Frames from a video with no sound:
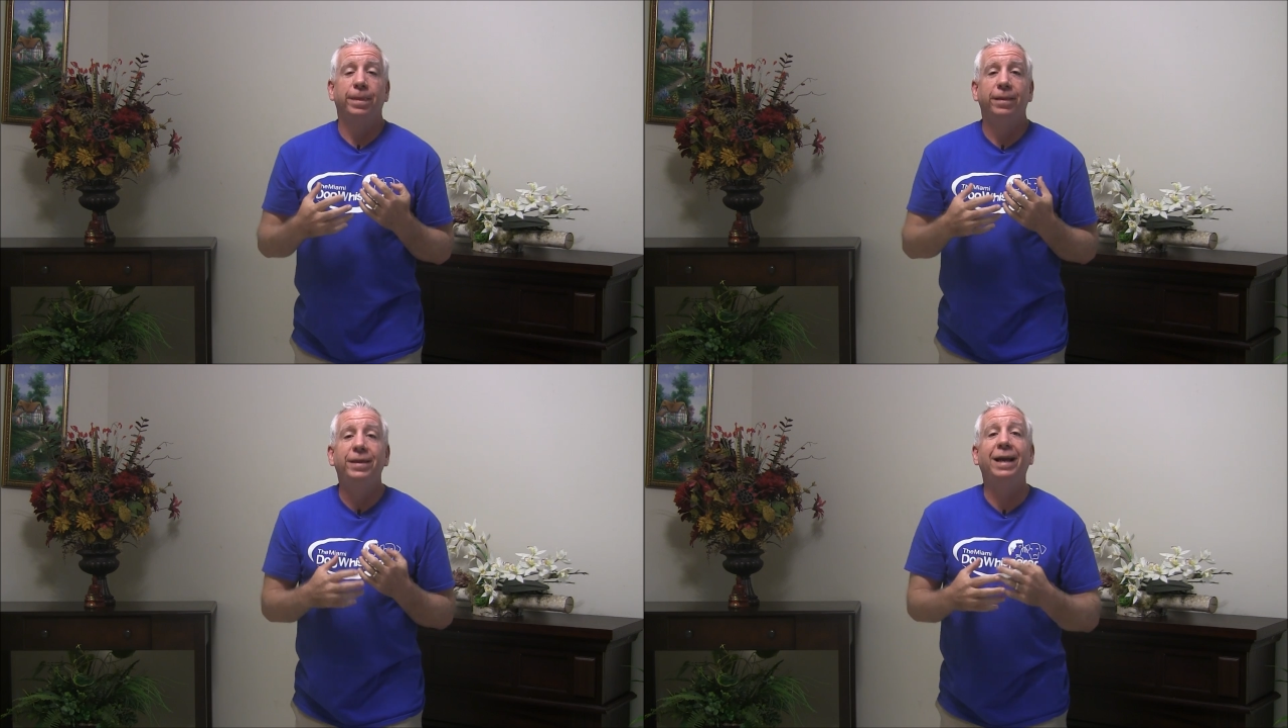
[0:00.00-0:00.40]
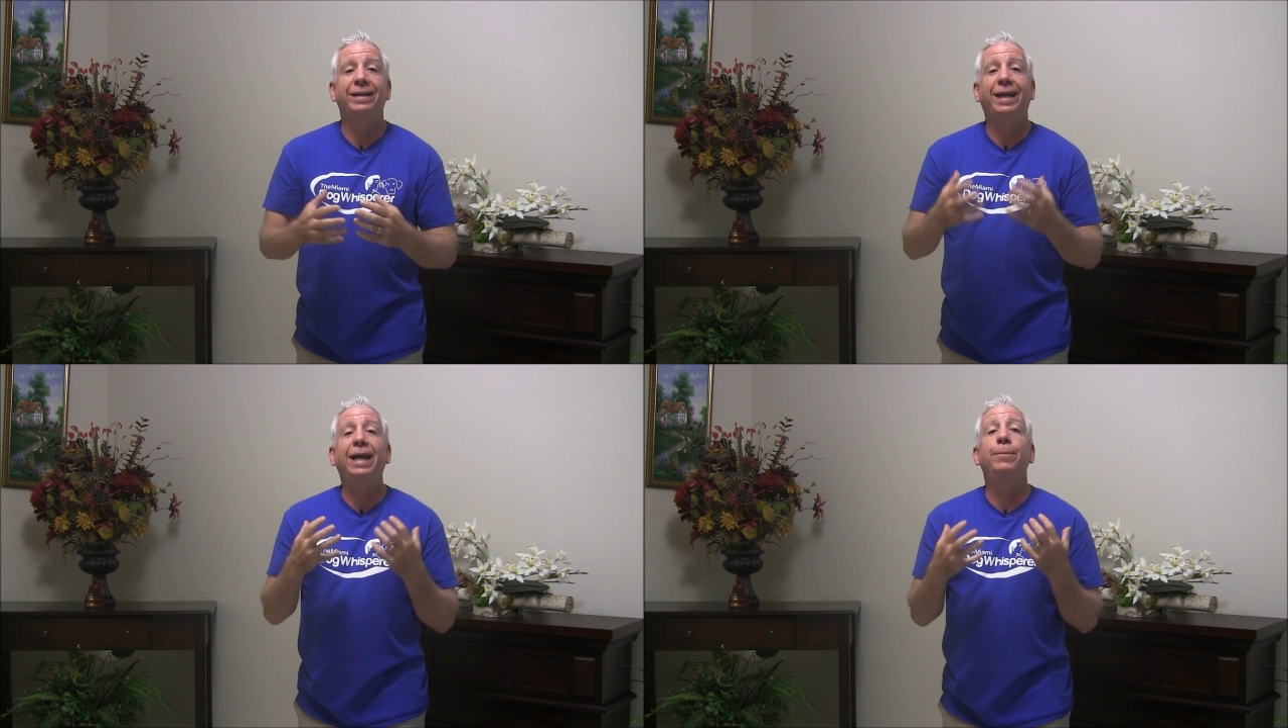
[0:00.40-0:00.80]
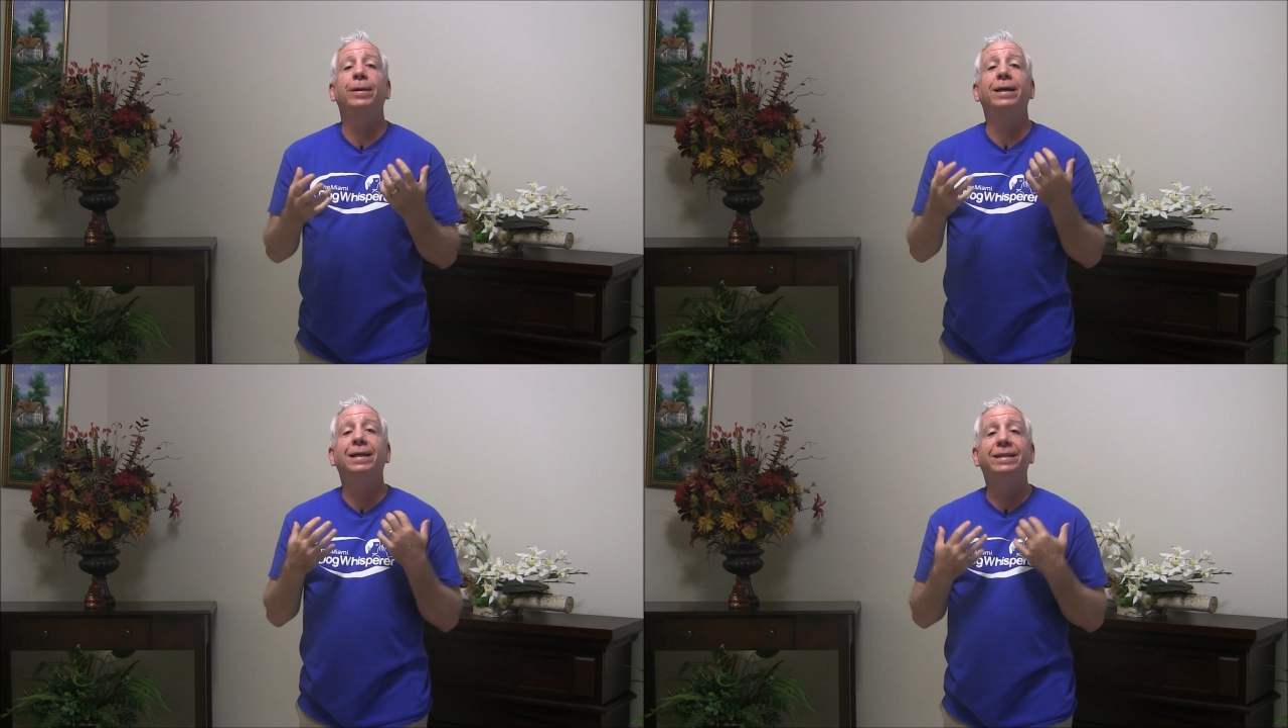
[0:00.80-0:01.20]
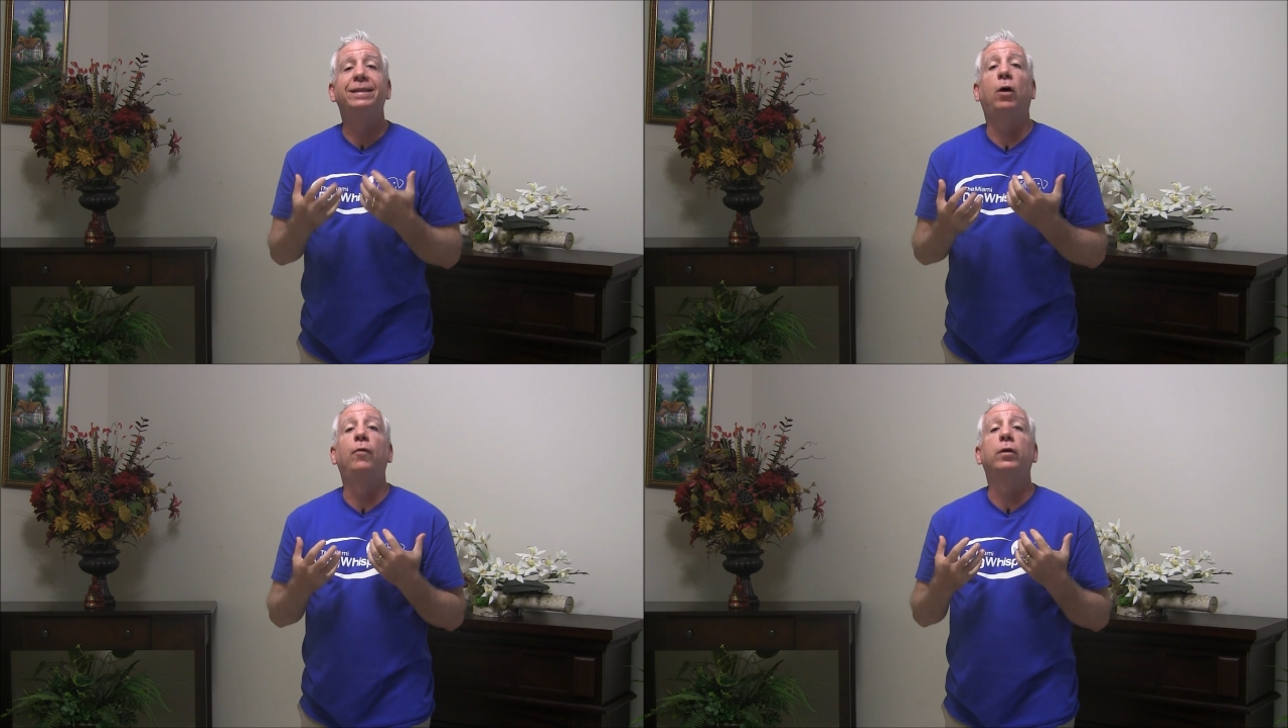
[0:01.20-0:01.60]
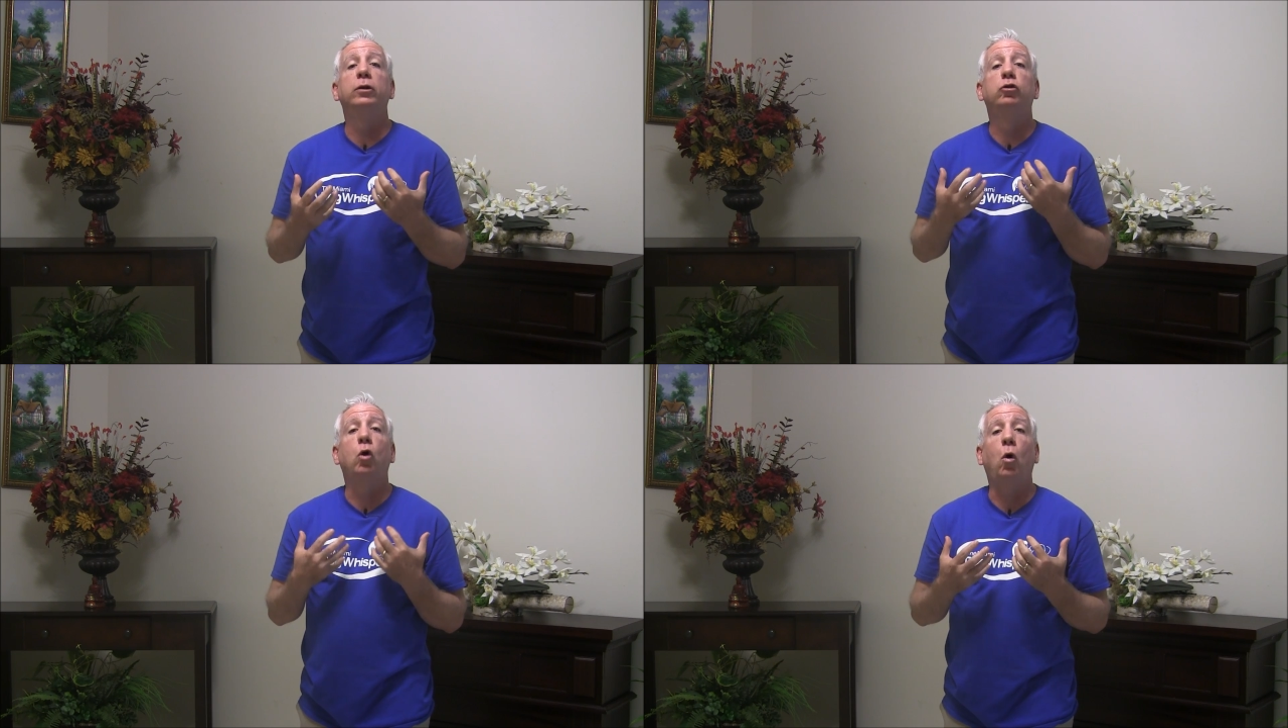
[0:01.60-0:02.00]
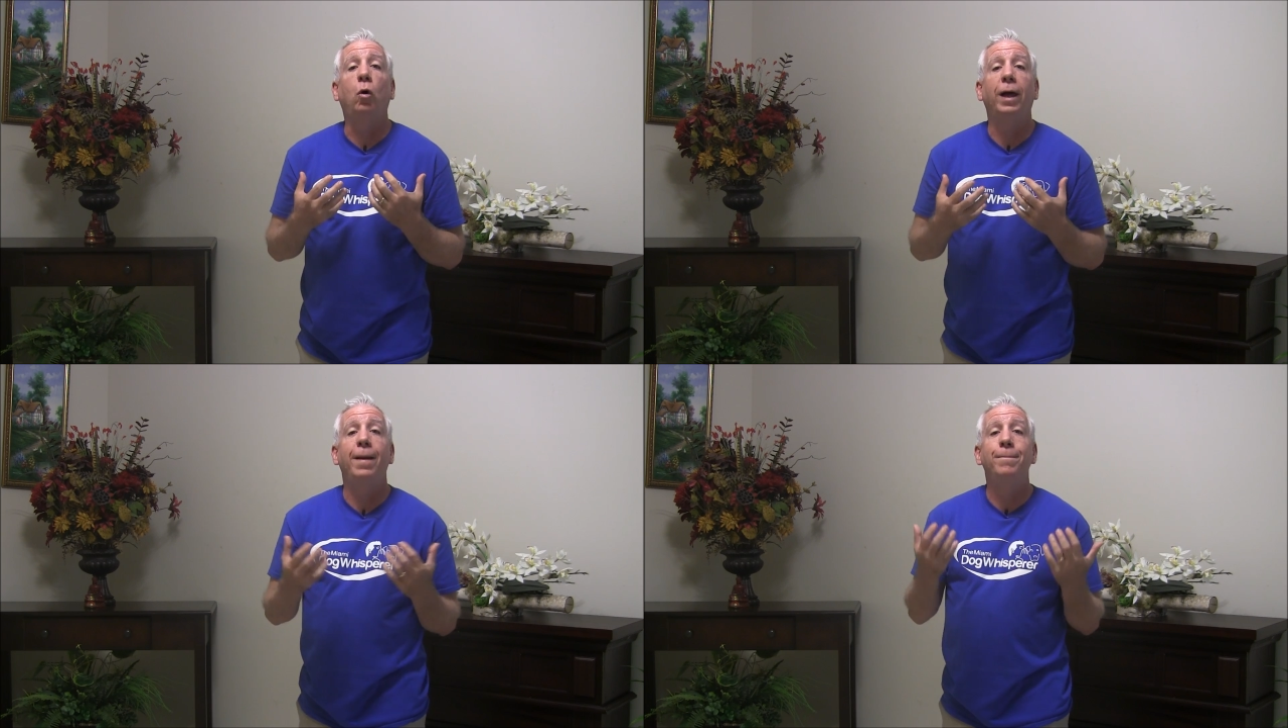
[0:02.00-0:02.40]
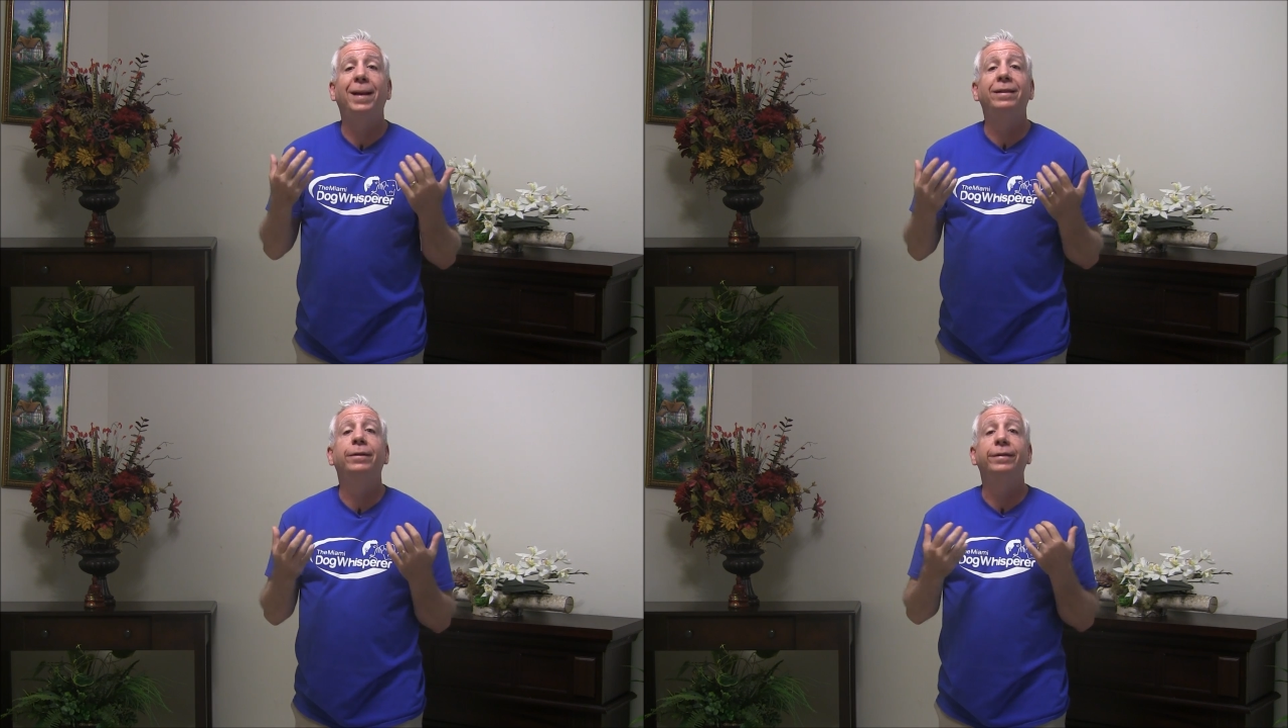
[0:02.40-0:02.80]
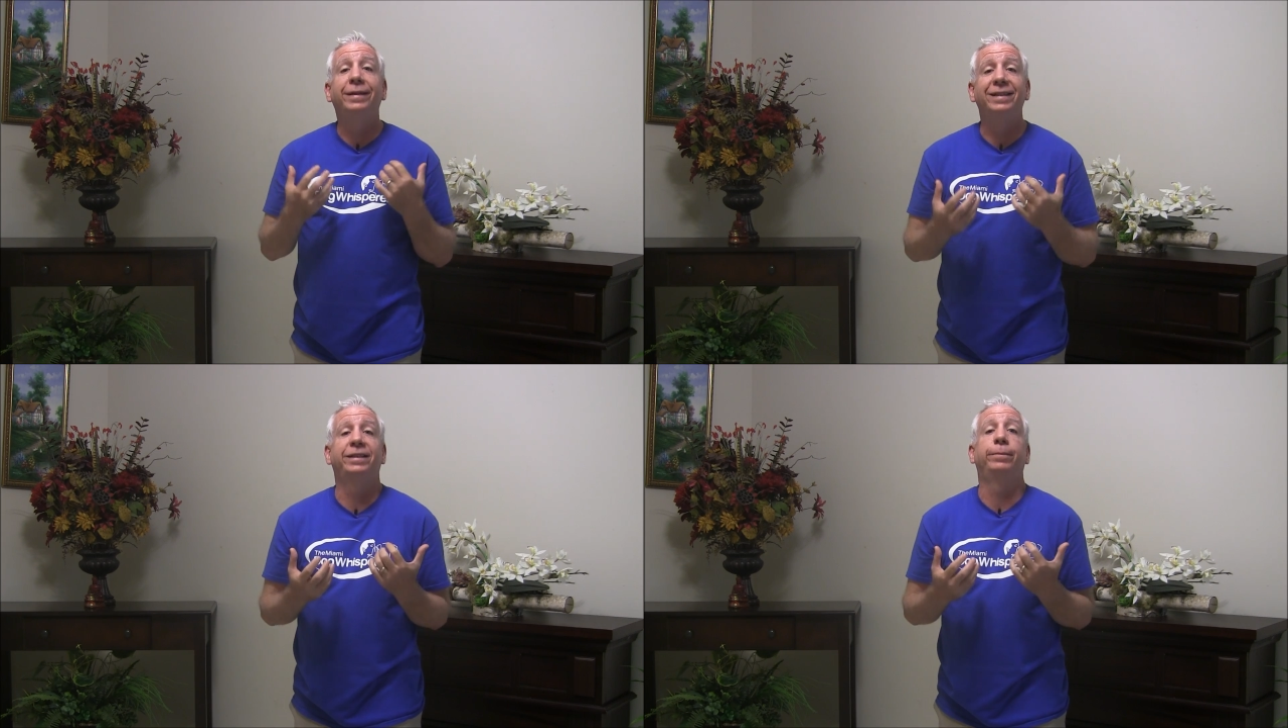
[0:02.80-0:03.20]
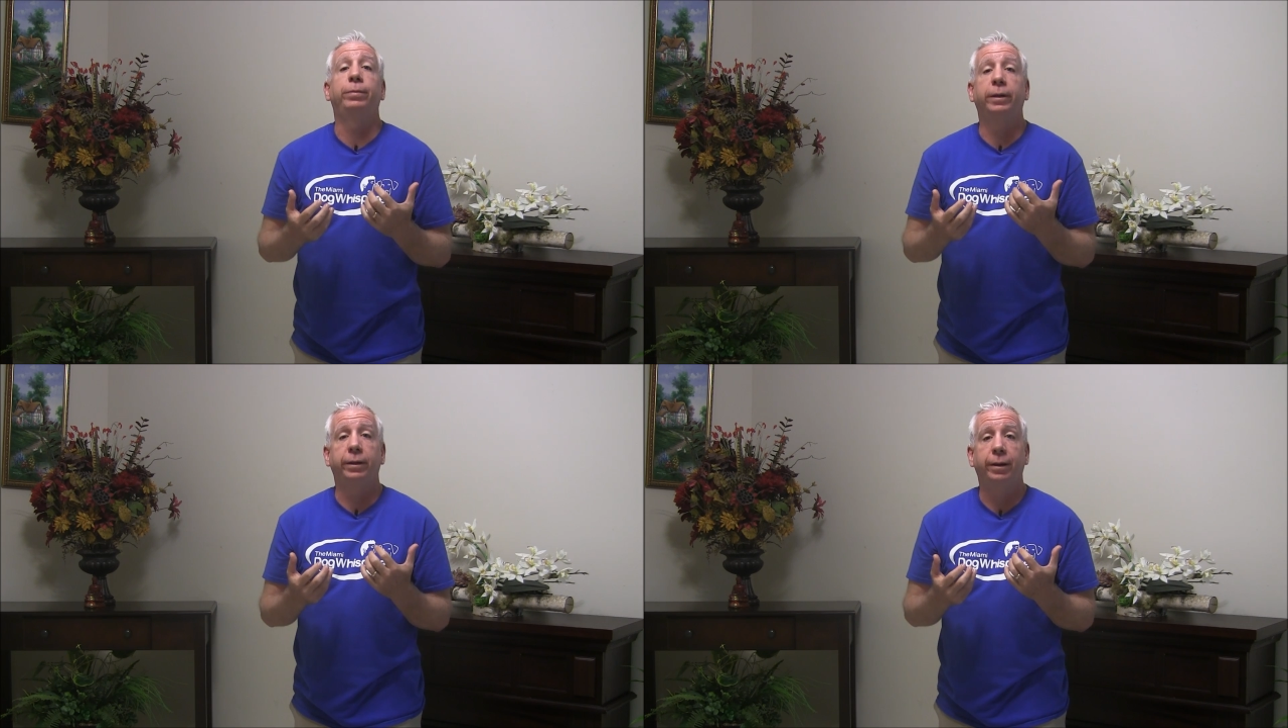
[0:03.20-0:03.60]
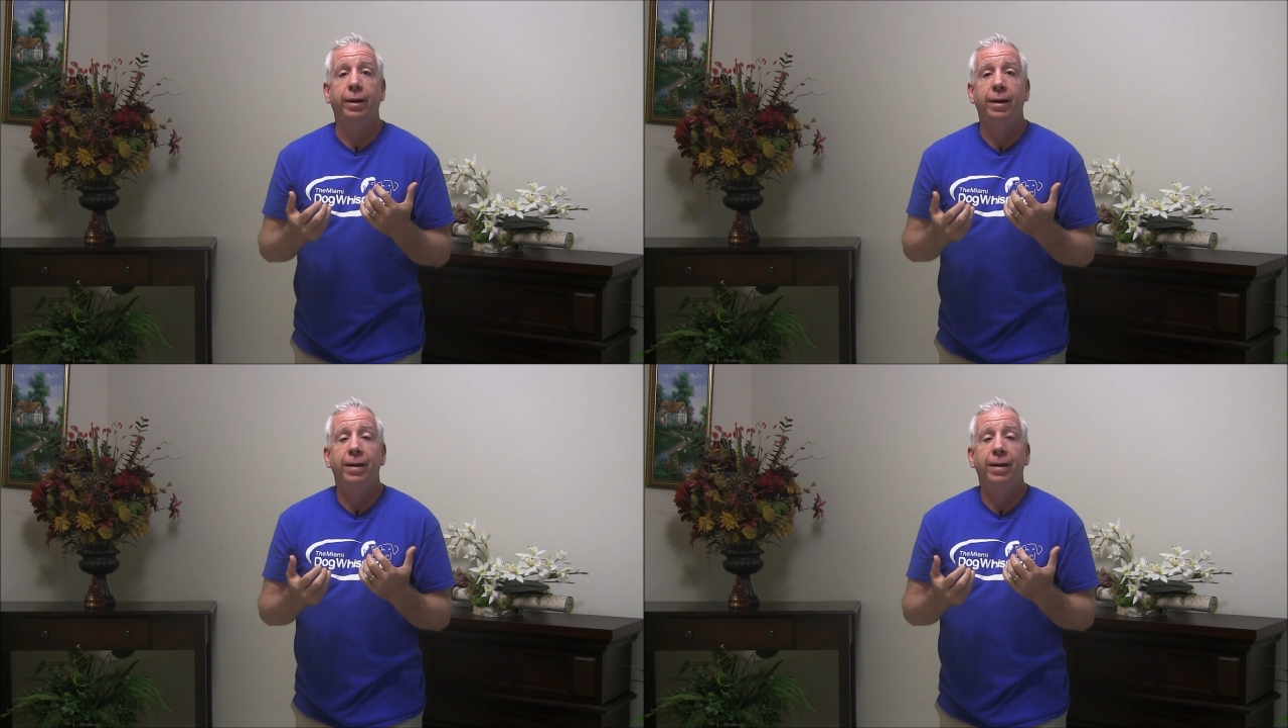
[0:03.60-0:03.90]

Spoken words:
than keeping his self-control and mental discipline